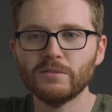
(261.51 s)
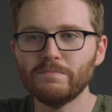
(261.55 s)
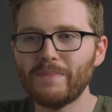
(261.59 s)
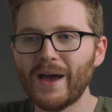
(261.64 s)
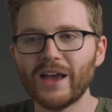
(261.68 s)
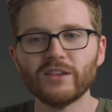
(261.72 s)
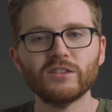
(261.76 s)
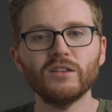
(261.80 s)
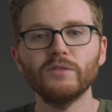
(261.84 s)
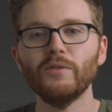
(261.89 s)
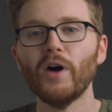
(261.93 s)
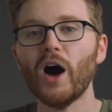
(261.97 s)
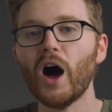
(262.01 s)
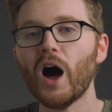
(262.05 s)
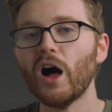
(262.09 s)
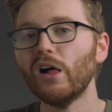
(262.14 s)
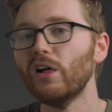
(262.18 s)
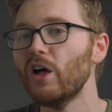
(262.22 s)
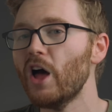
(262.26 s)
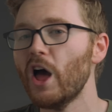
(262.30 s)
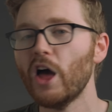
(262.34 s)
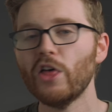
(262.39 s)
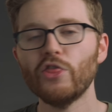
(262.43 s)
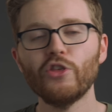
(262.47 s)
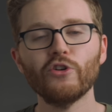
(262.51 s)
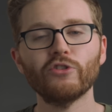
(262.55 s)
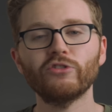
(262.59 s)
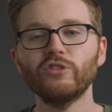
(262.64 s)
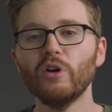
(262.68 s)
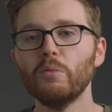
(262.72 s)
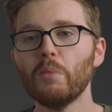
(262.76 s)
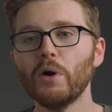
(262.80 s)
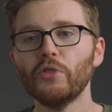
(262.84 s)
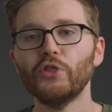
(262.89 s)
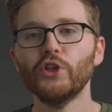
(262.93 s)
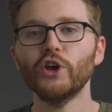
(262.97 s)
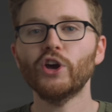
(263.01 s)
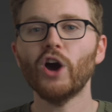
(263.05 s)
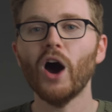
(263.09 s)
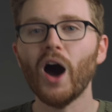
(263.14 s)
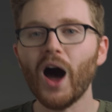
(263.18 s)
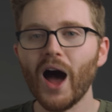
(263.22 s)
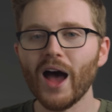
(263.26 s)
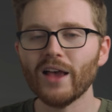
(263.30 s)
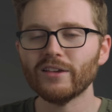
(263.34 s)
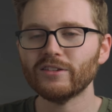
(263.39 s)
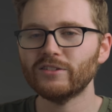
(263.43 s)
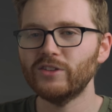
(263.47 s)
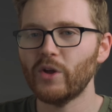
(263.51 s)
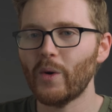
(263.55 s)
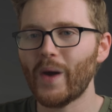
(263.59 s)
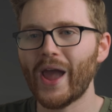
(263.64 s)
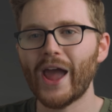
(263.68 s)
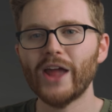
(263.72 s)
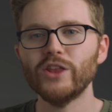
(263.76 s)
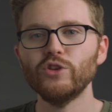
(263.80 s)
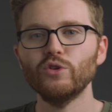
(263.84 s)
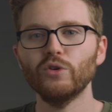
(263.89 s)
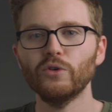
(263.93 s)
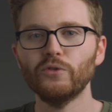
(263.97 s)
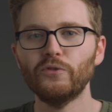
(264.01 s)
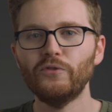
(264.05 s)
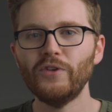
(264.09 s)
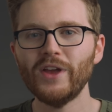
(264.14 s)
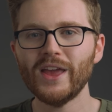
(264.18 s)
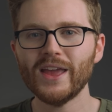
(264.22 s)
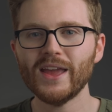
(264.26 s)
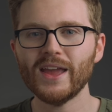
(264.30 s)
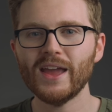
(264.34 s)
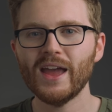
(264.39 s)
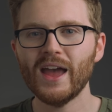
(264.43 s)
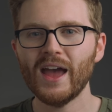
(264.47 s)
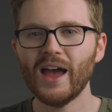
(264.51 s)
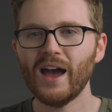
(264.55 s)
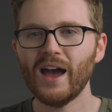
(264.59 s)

And best of all, there's no monthly cost, no annual fee.